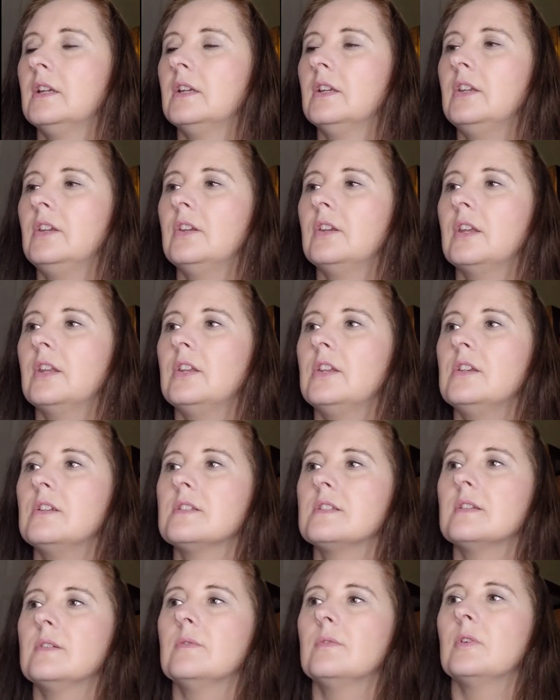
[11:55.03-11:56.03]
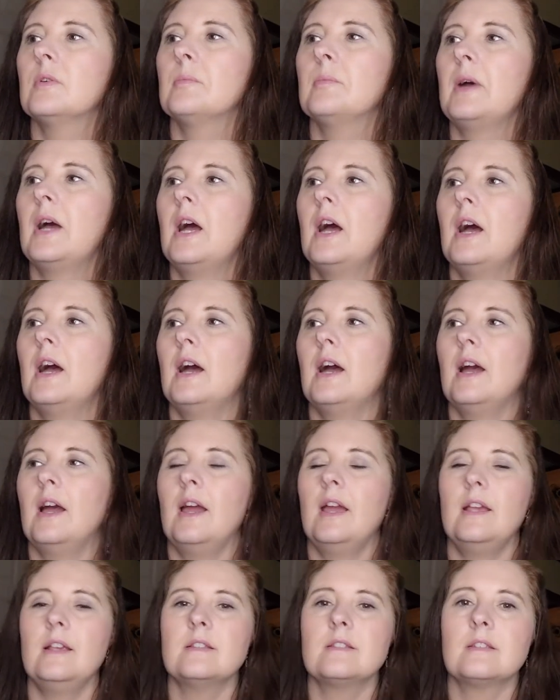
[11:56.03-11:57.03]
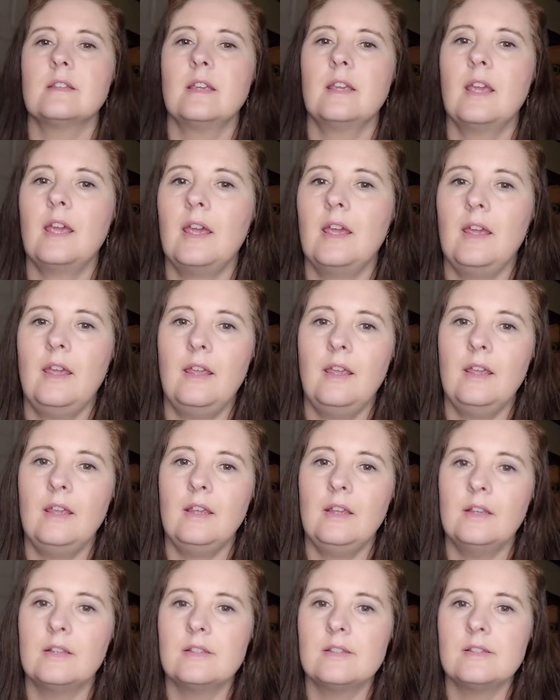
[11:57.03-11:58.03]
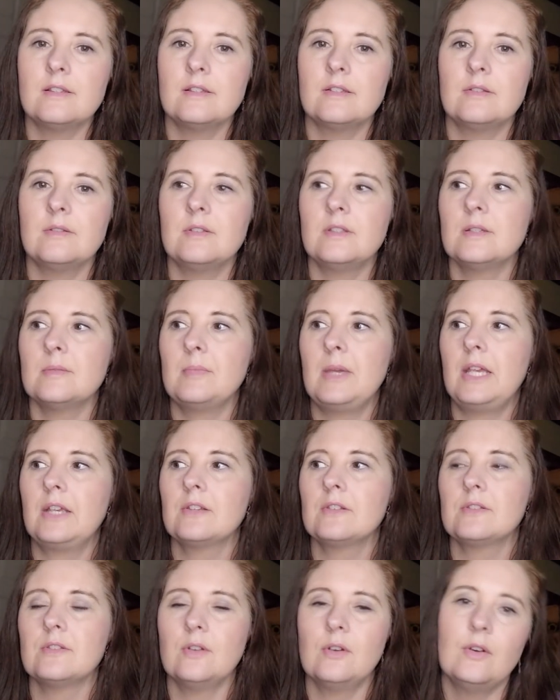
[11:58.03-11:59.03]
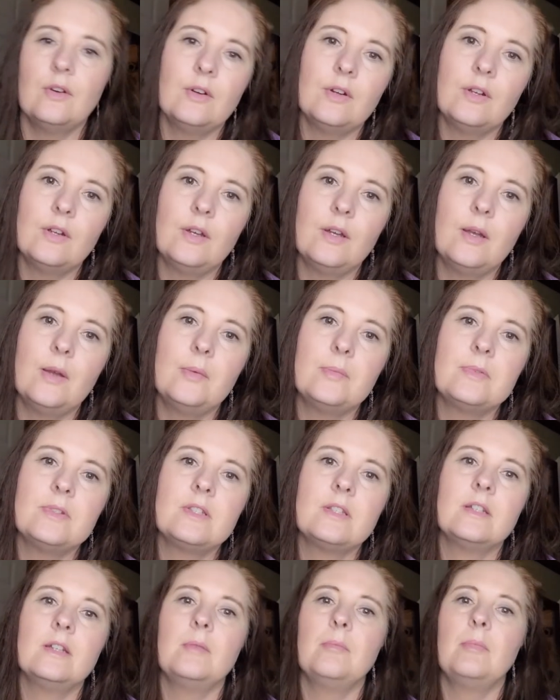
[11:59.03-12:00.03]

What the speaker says: You can use them for pies and cakes, and to make syrups, and to